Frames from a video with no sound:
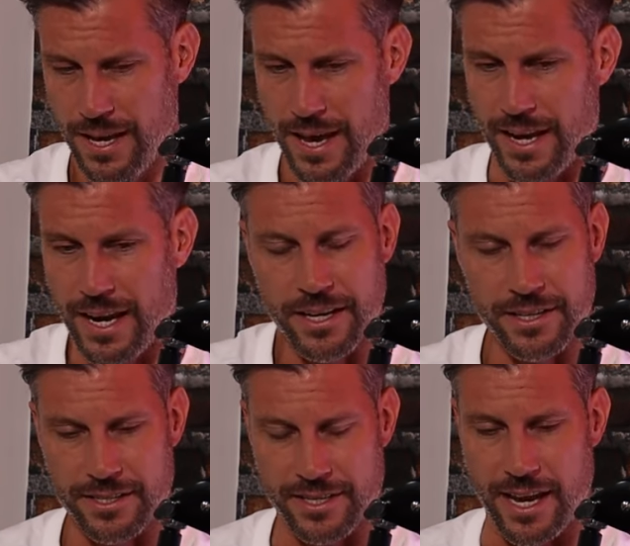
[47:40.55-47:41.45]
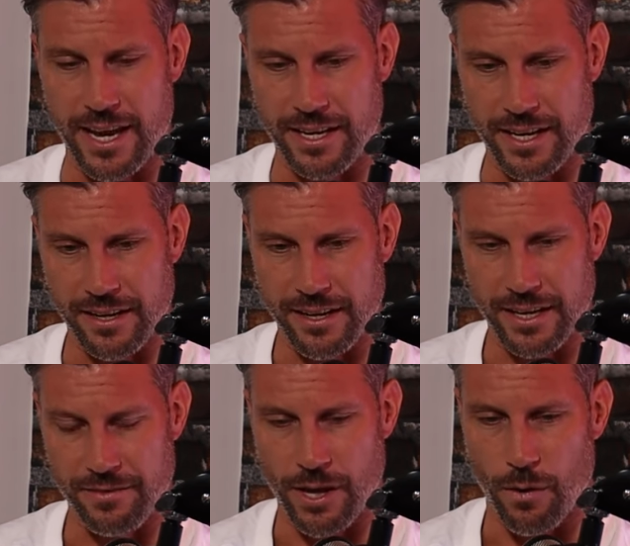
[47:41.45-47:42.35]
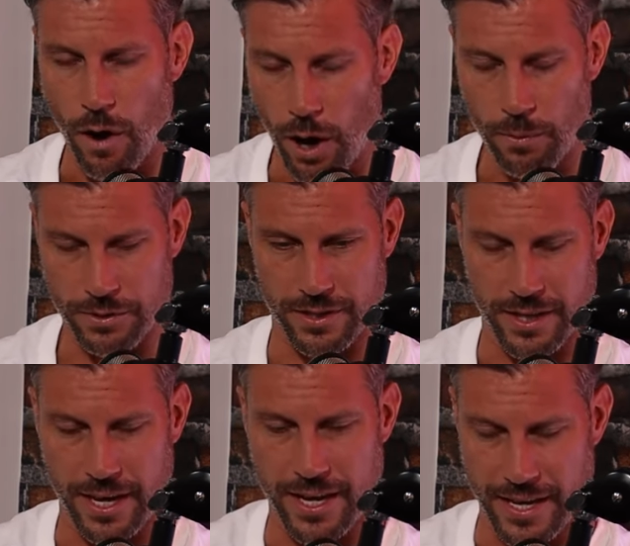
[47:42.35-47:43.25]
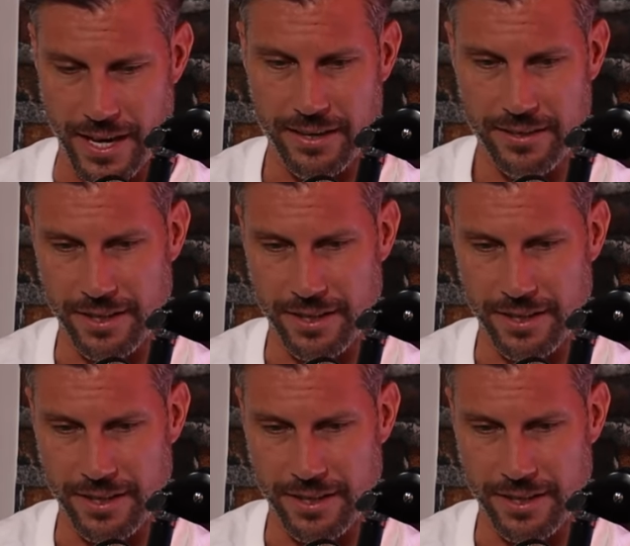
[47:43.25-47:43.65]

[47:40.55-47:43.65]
And understanding, even though I wasn't there yet,